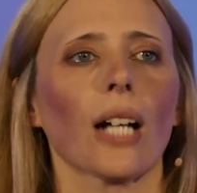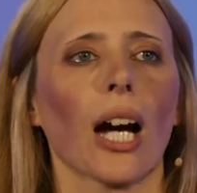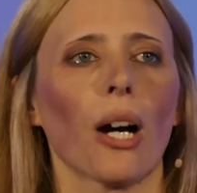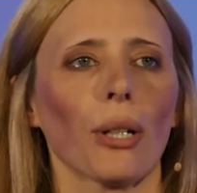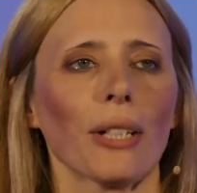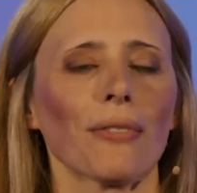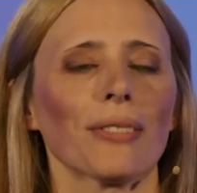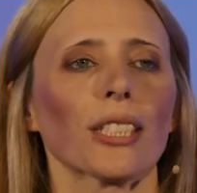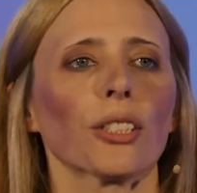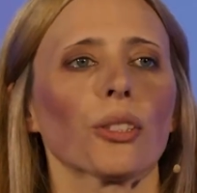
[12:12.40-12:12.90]

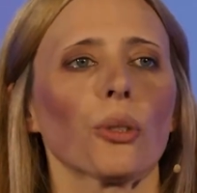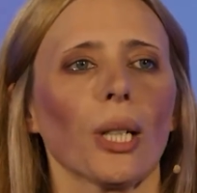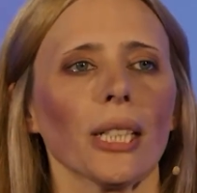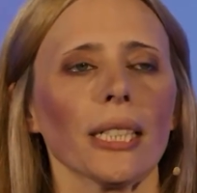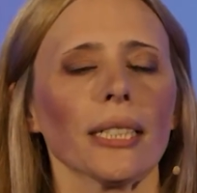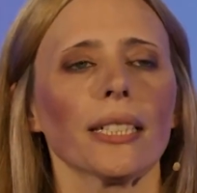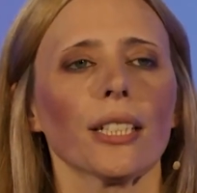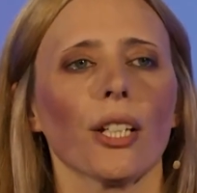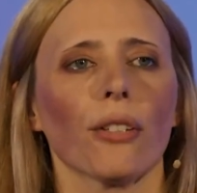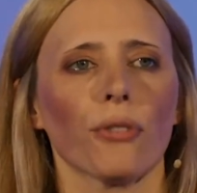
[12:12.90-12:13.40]
However, the
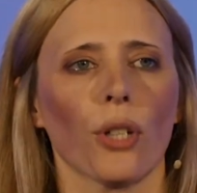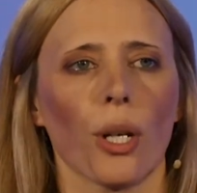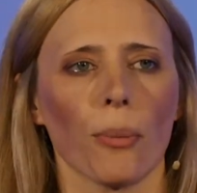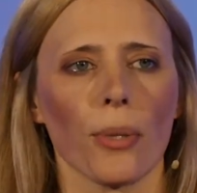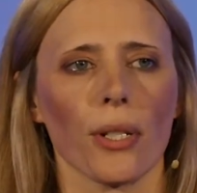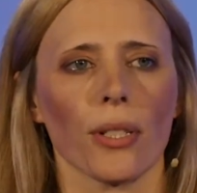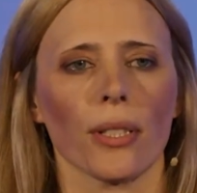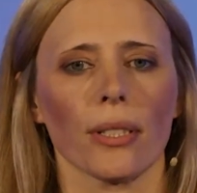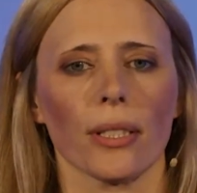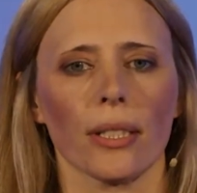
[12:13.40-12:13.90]
quality of
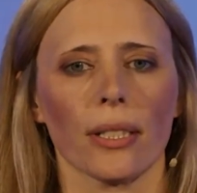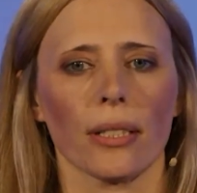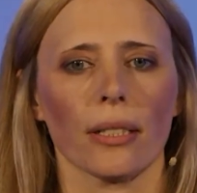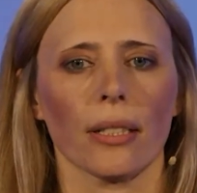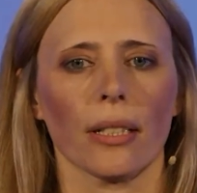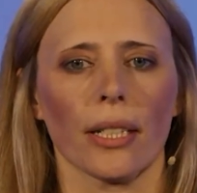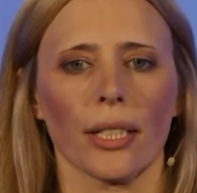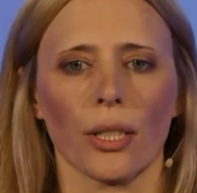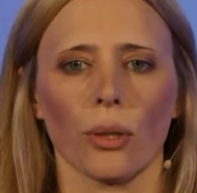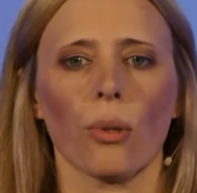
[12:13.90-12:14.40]

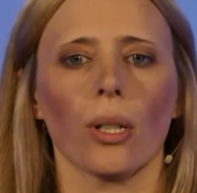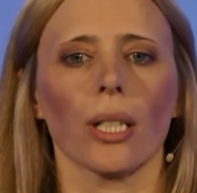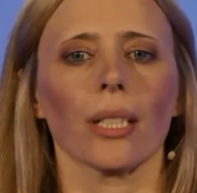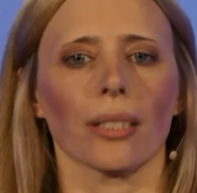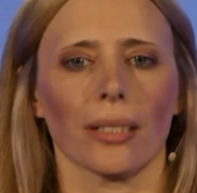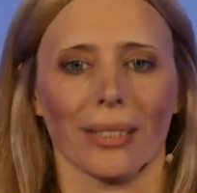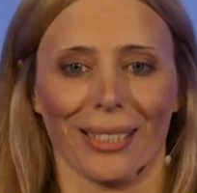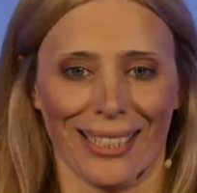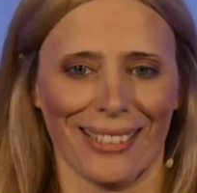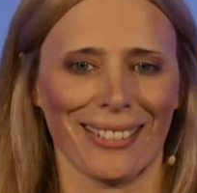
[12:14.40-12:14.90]
options and the
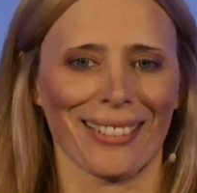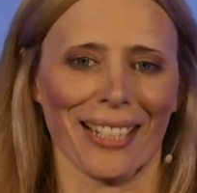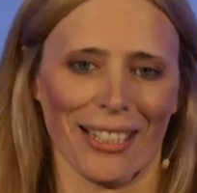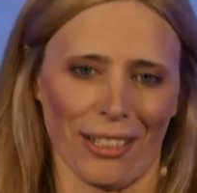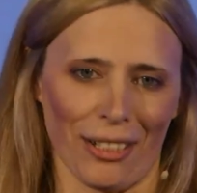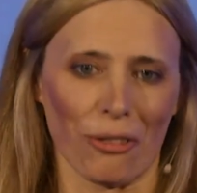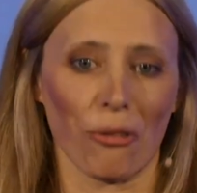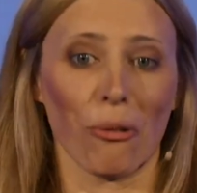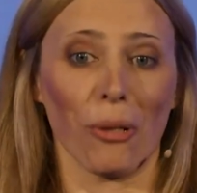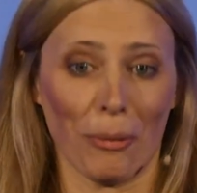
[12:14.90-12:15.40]
quantity,
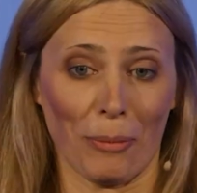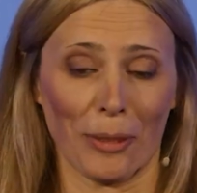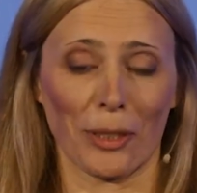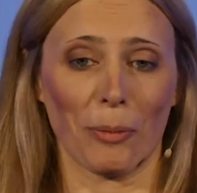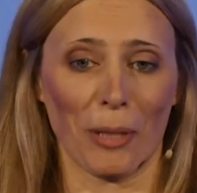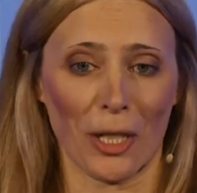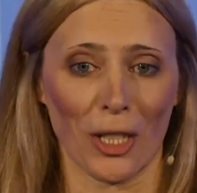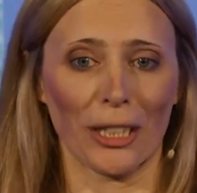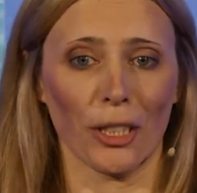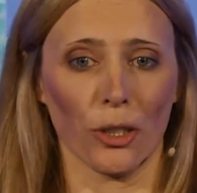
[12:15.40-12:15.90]

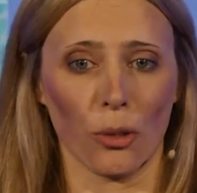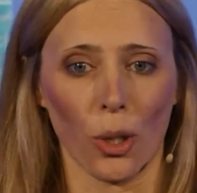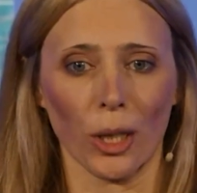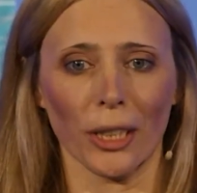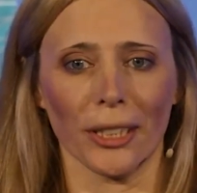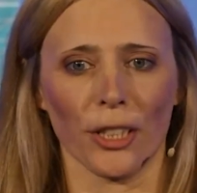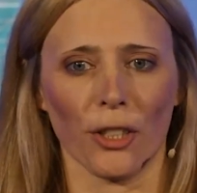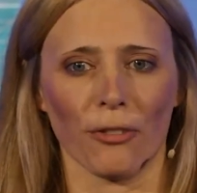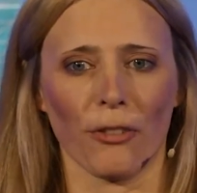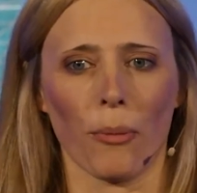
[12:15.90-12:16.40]
but especially the
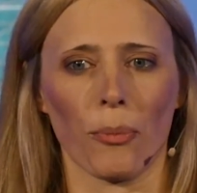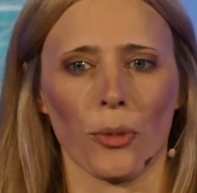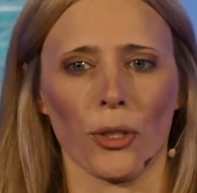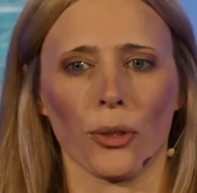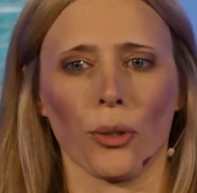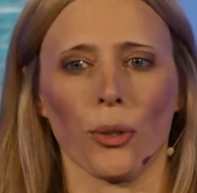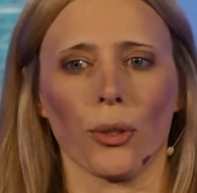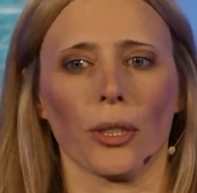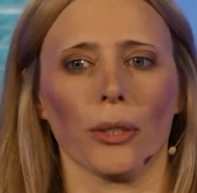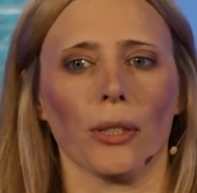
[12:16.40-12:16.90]
quality of
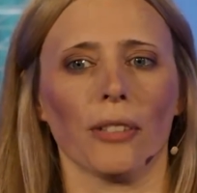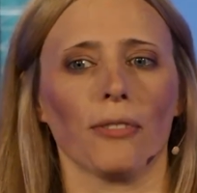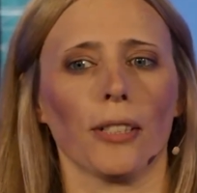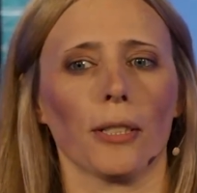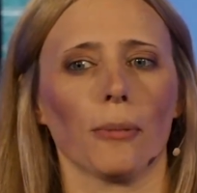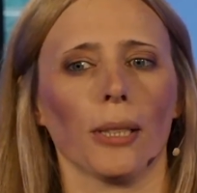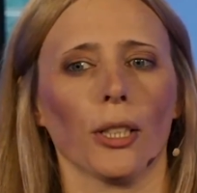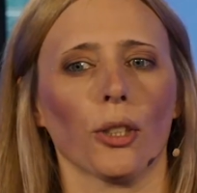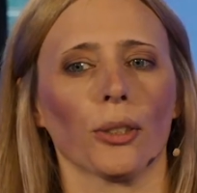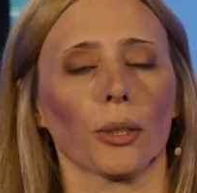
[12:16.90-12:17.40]
options currently
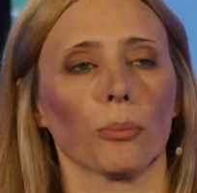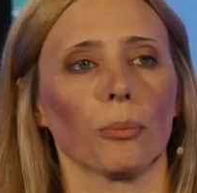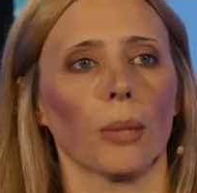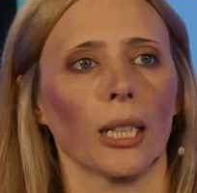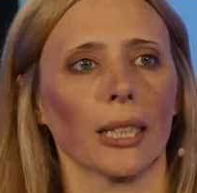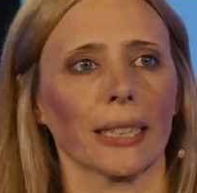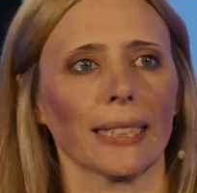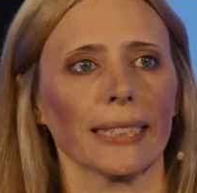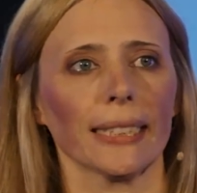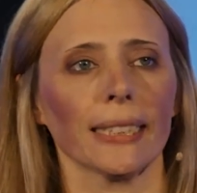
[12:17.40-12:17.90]
available on the
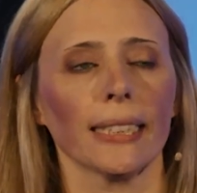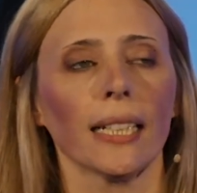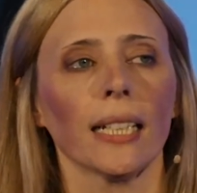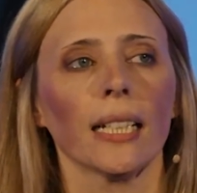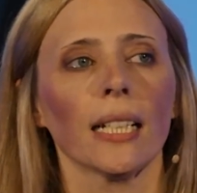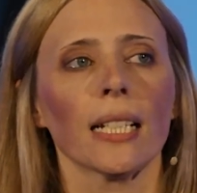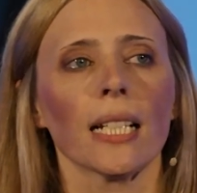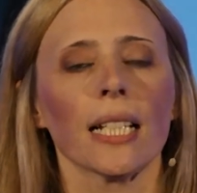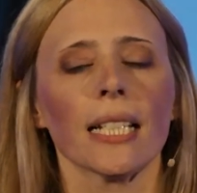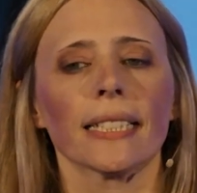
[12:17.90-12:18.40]
market,
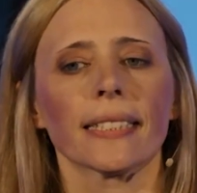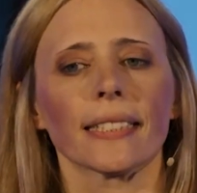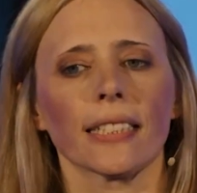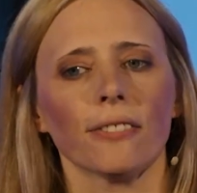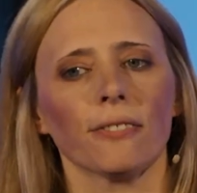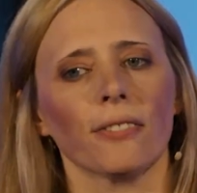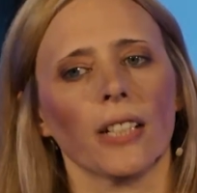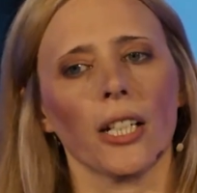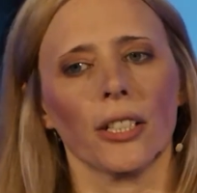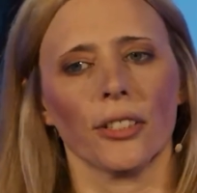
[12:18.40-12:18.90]

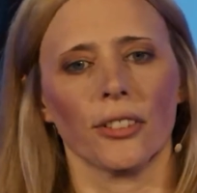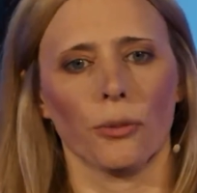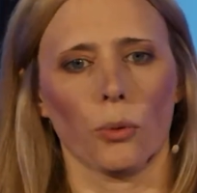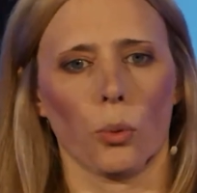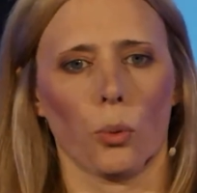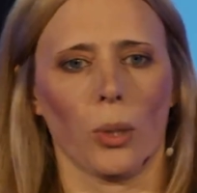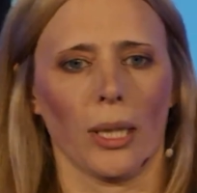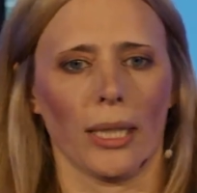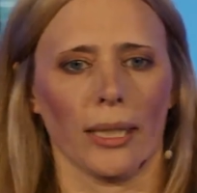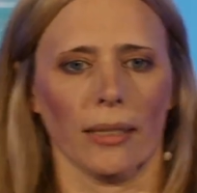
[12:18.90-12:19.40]
still varies
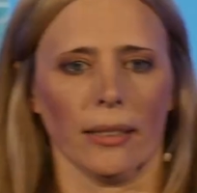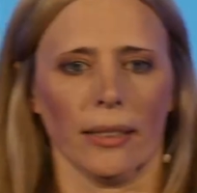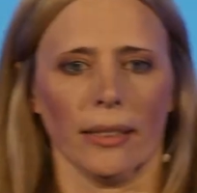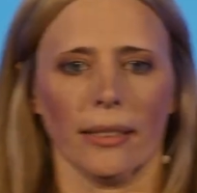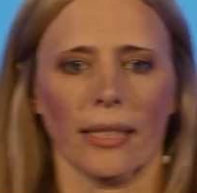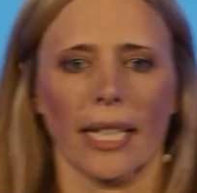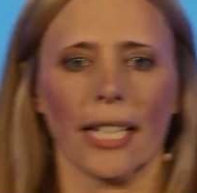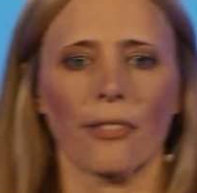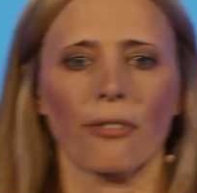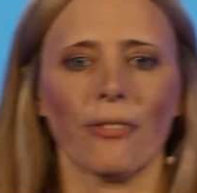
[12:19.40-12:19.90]

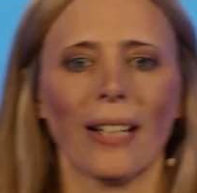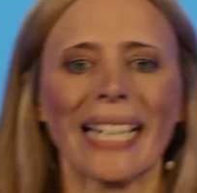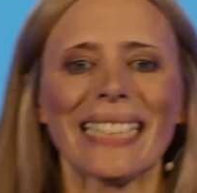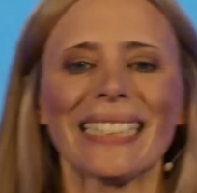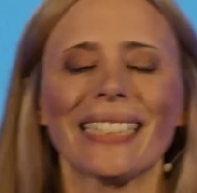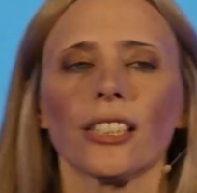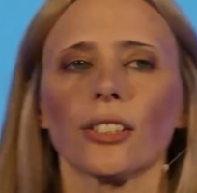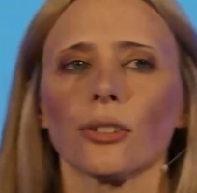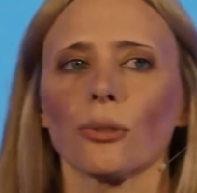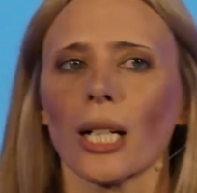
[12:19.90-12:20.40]
widely. And
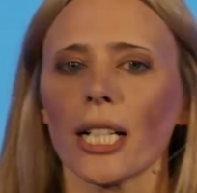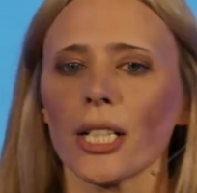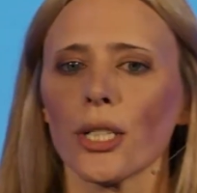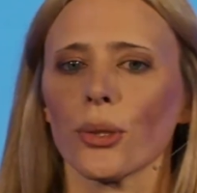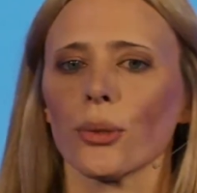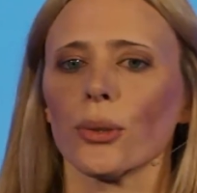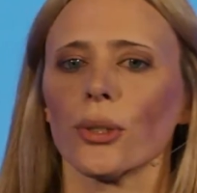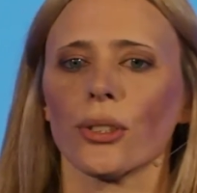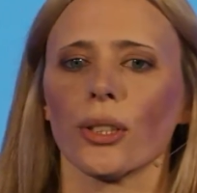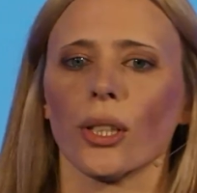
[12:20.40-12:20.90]
finding the right
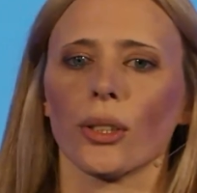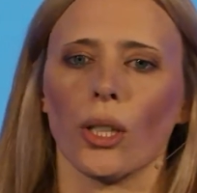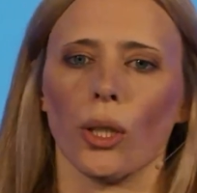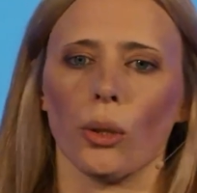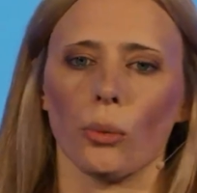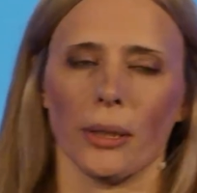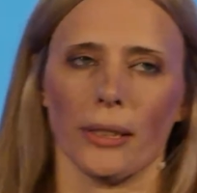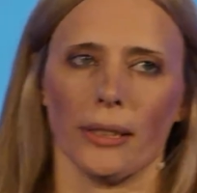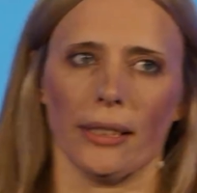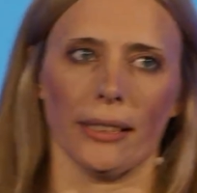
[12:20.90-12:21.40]
tool is not
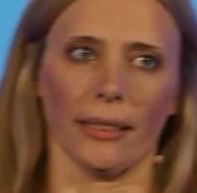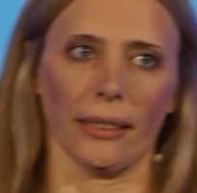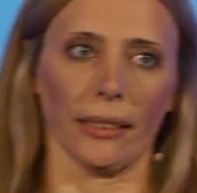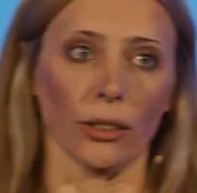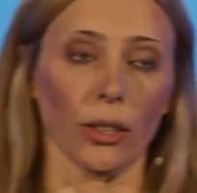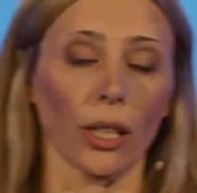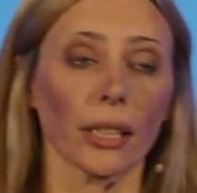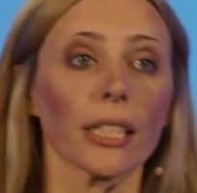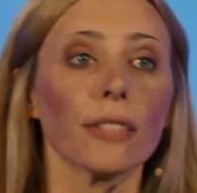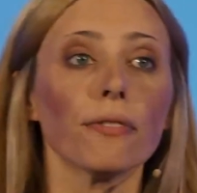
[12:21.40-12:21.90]
always
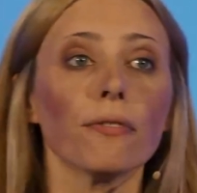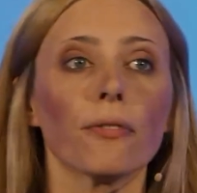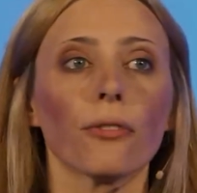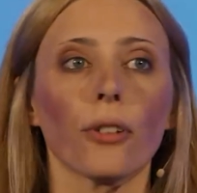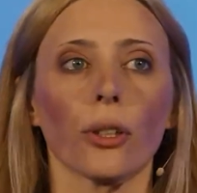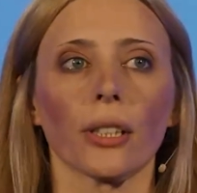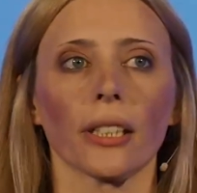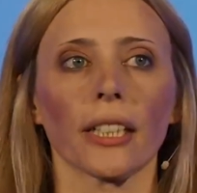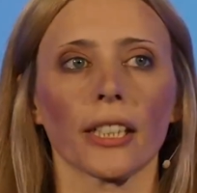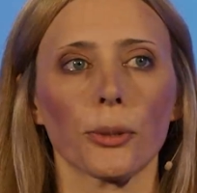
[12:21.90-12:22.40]
easy, not even
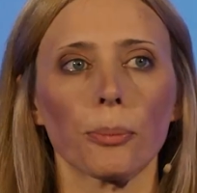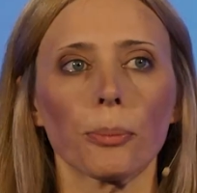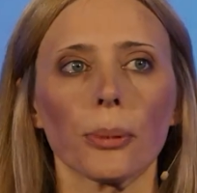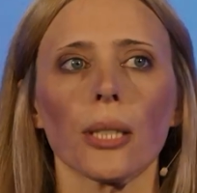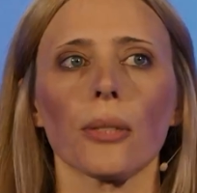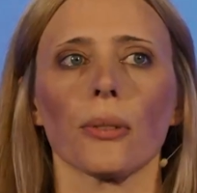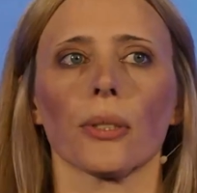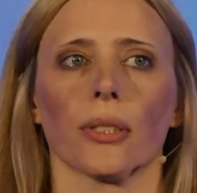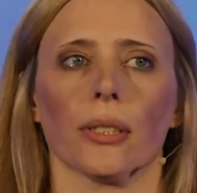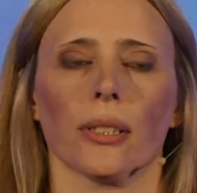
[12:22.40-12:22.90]
for an
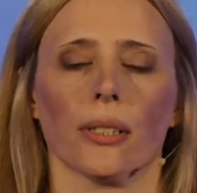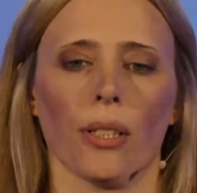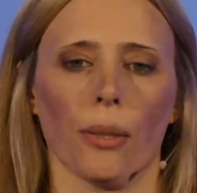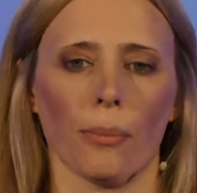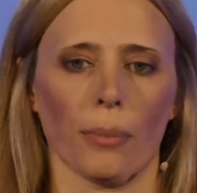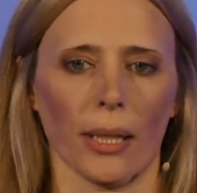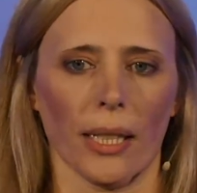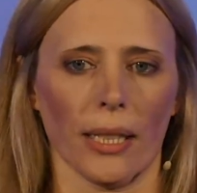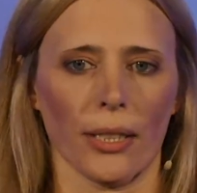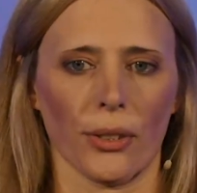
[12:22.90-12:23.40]
experienced
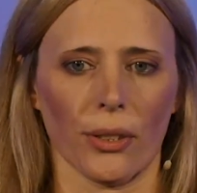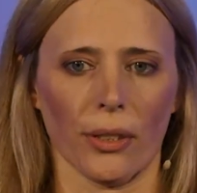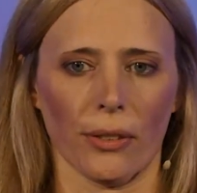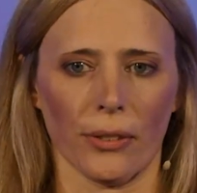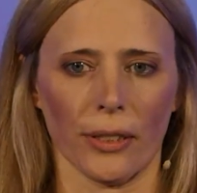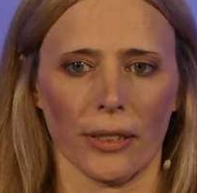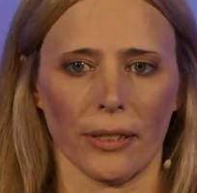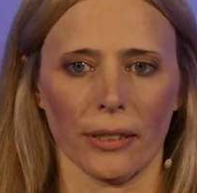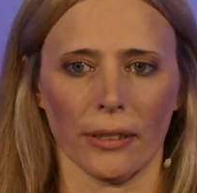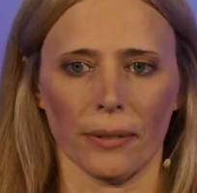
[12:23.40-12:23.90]
compliance
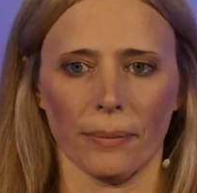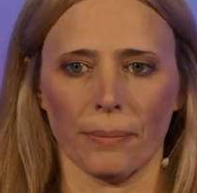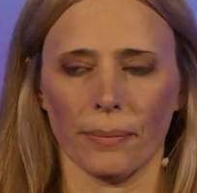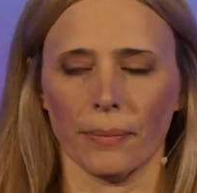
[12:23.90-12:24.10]
officer.